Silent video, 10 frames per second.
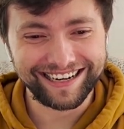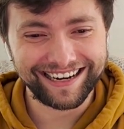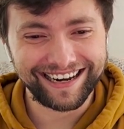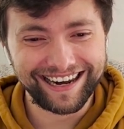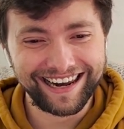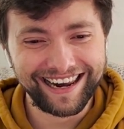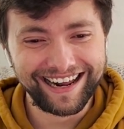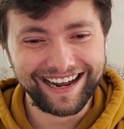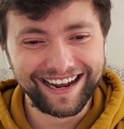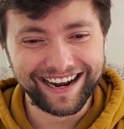
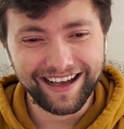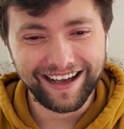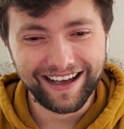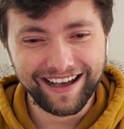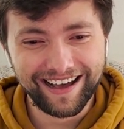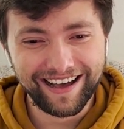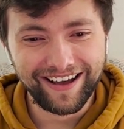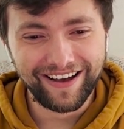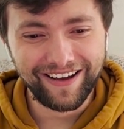(no one is talking)